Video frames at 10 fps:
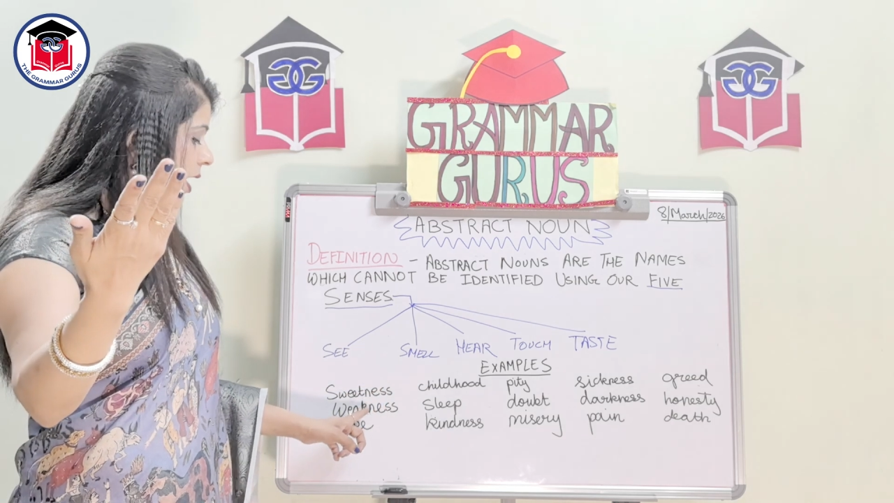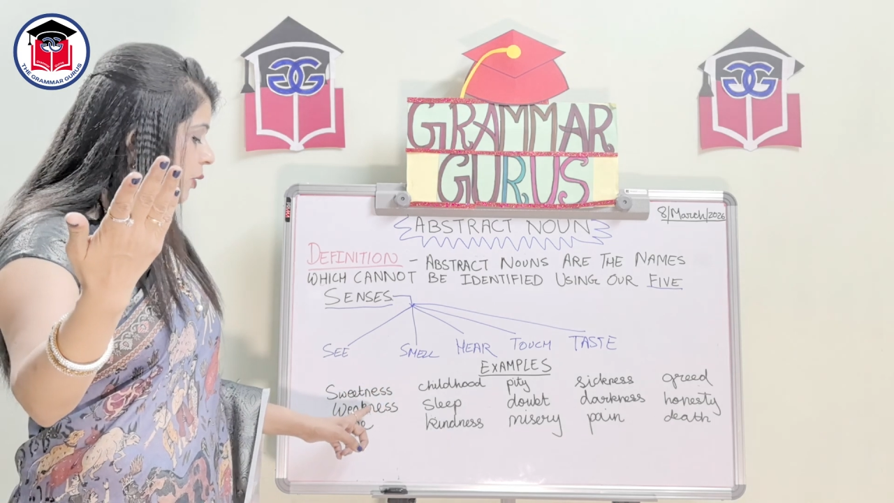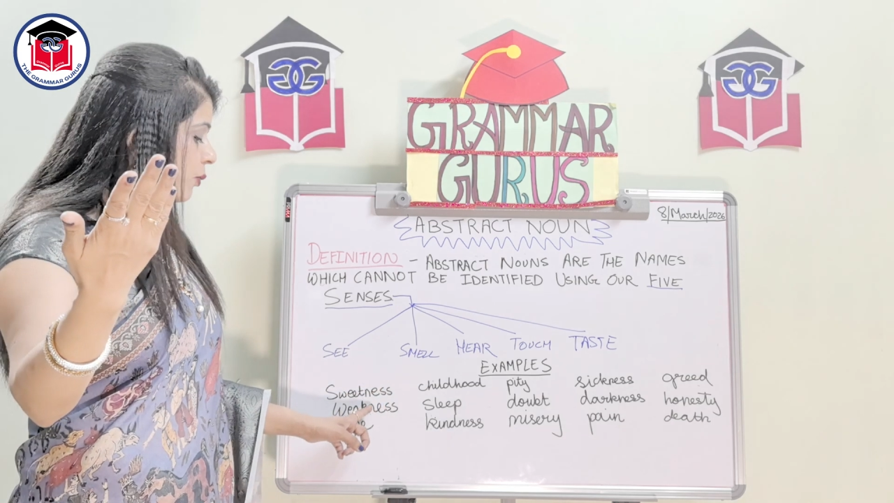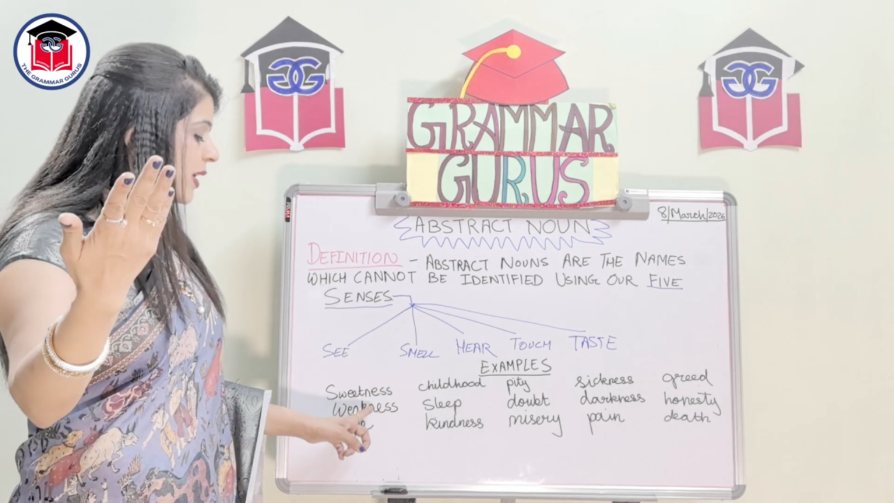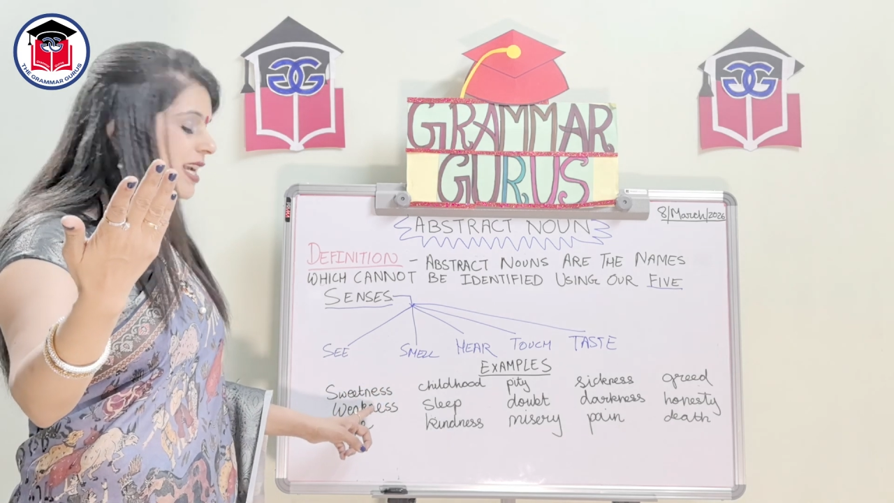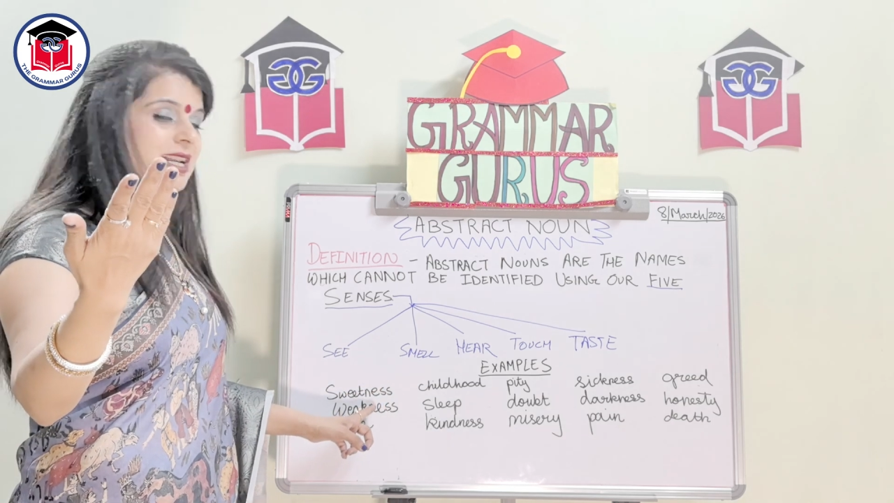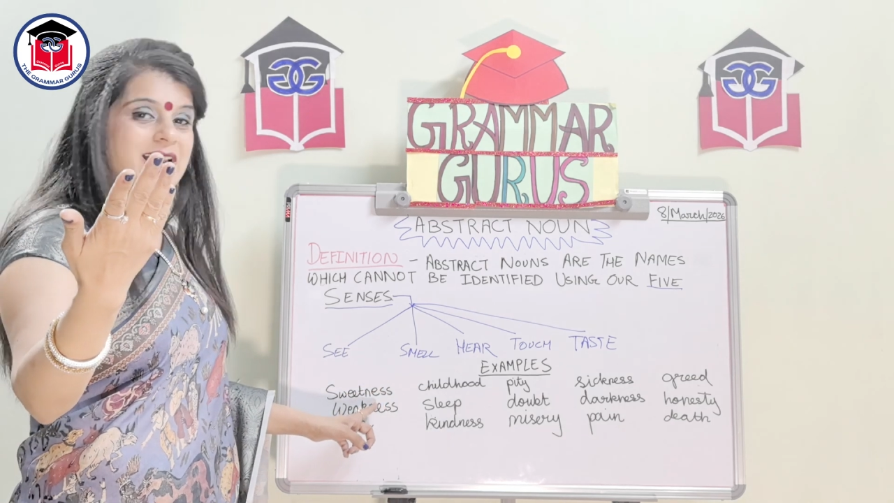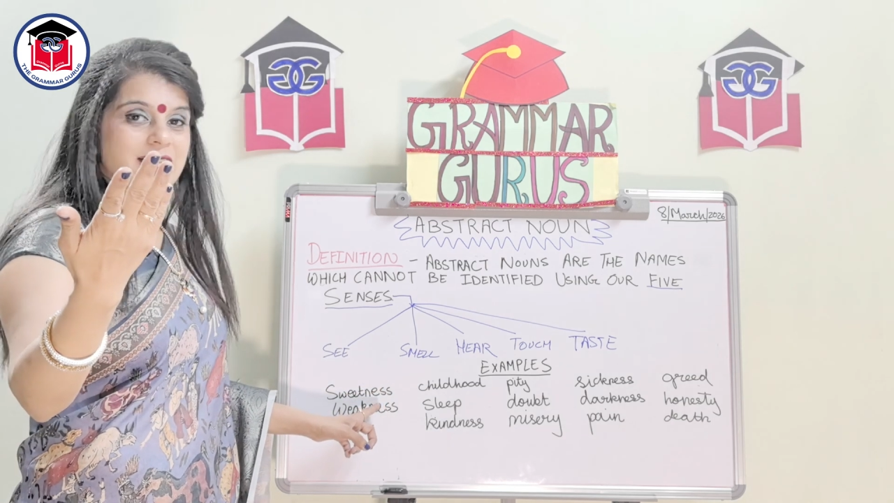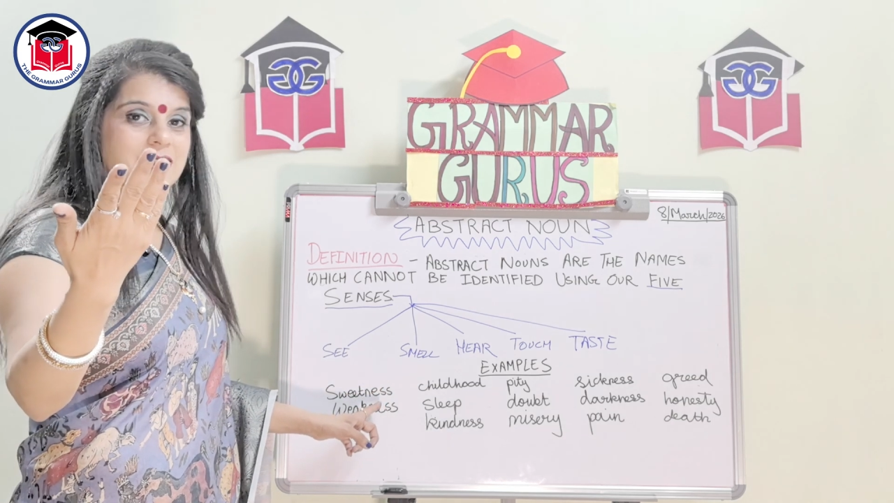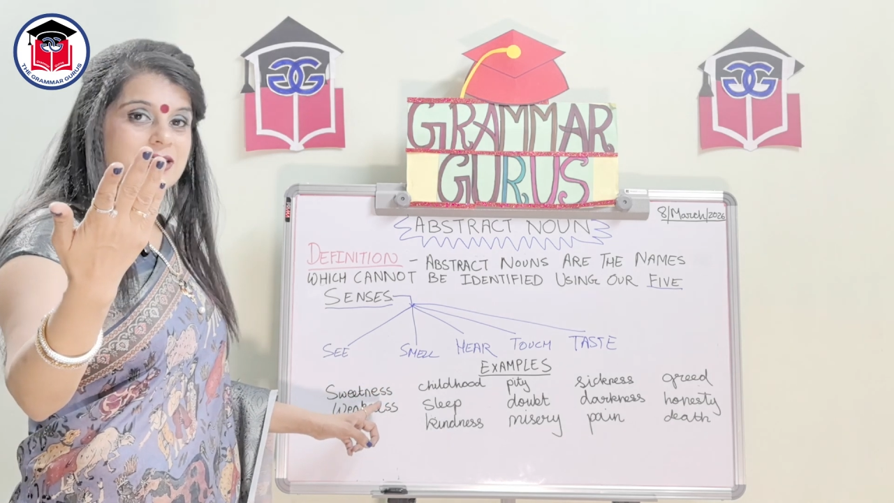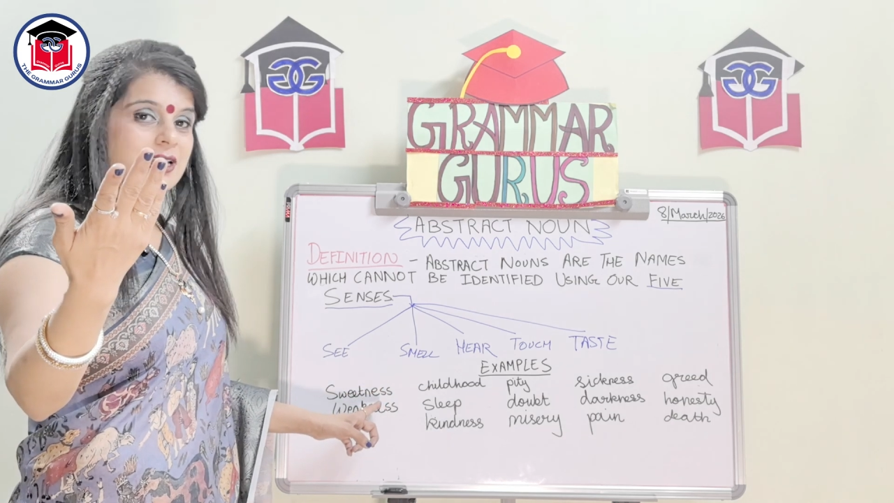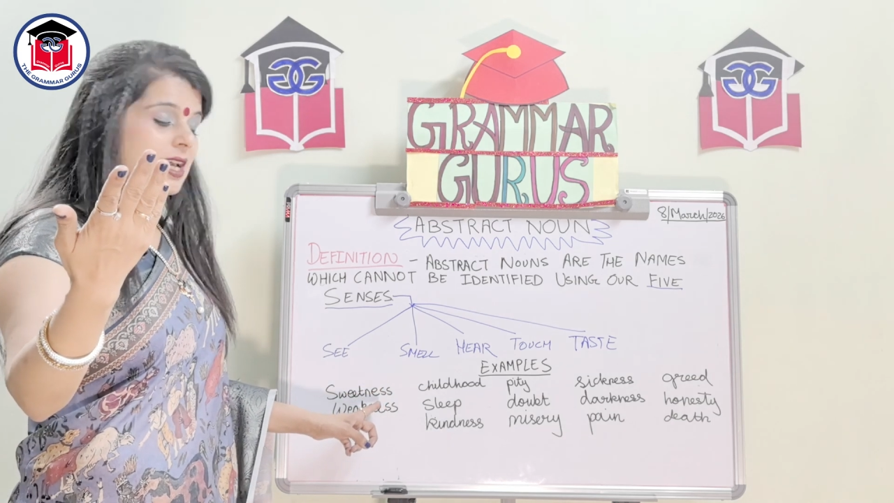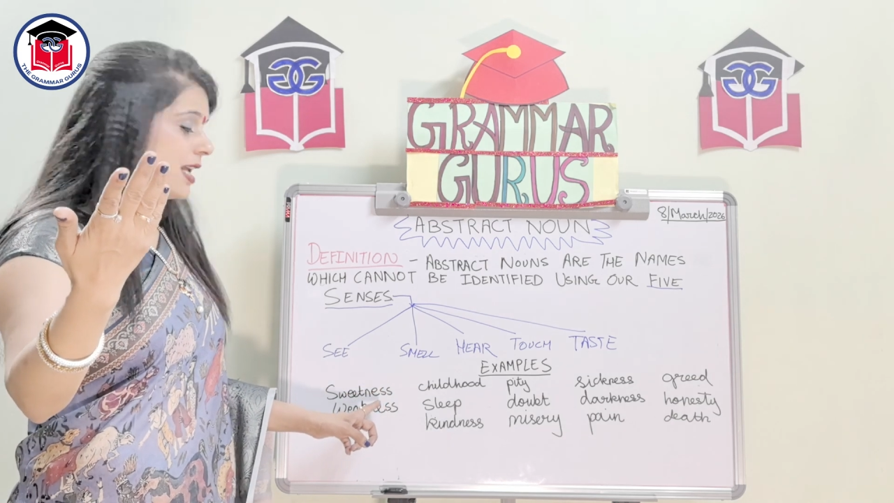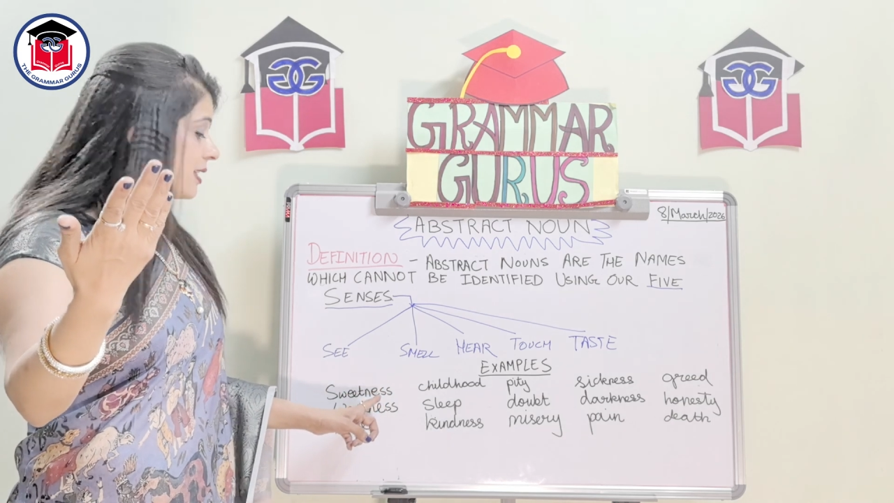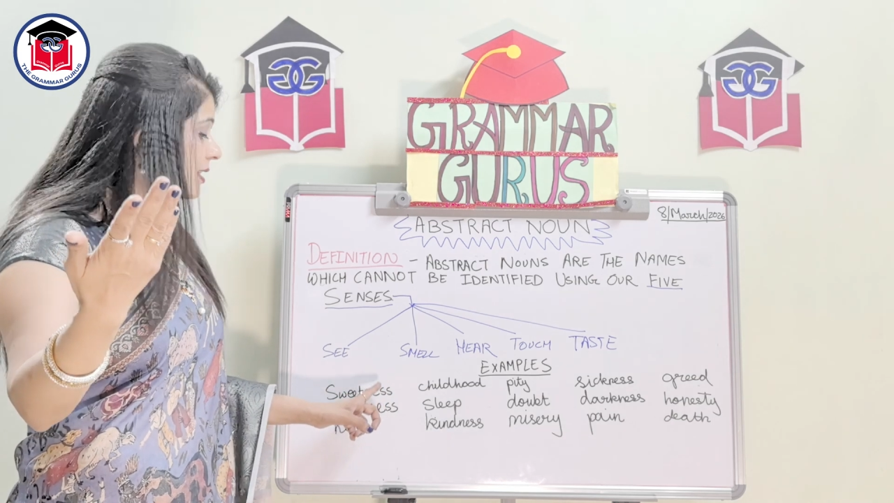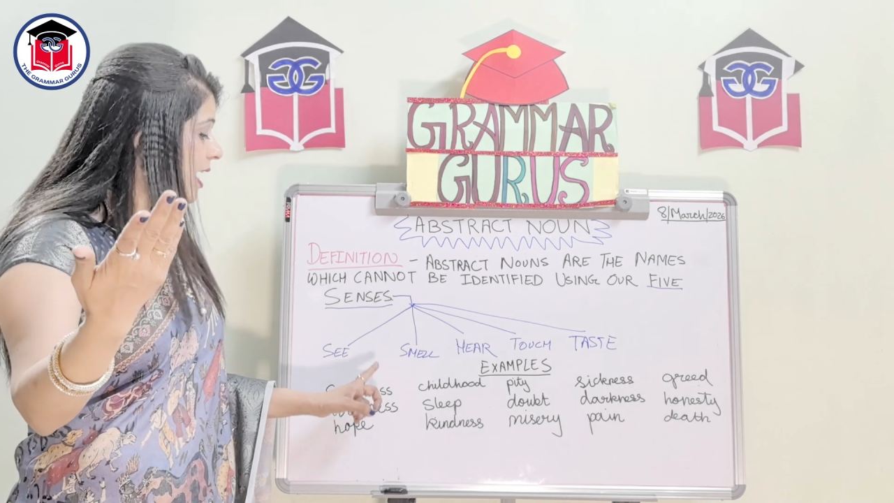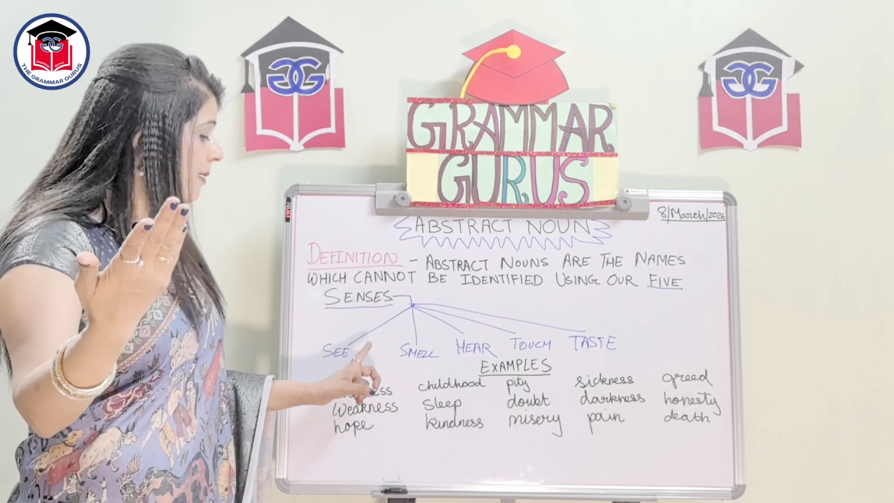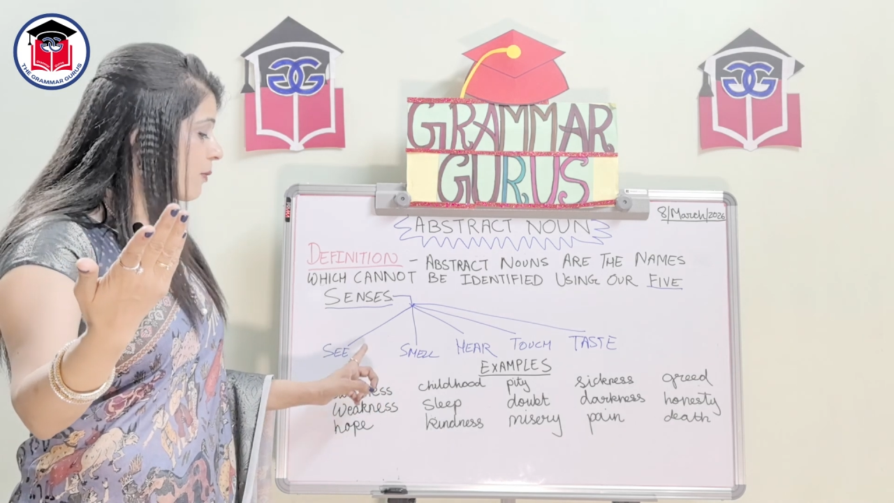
Weakness. Same